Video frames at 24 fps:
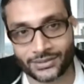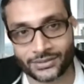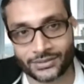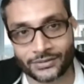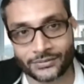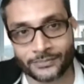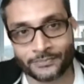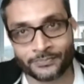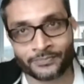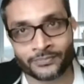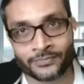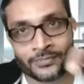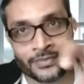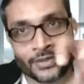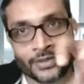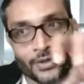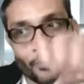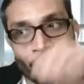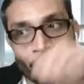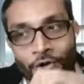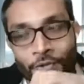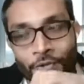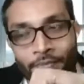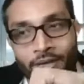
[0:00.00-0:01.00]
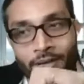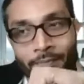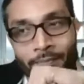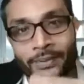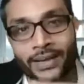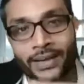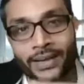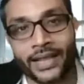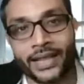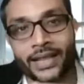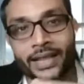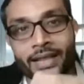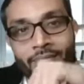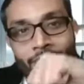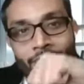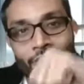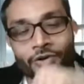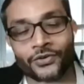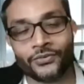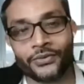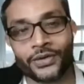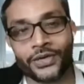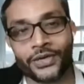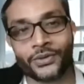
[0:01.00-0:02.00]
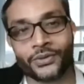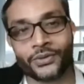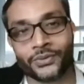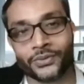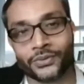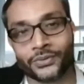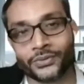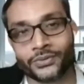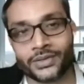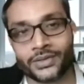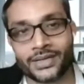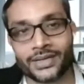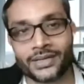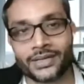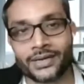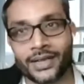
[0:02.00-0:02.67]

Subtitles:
So what we play and what we do,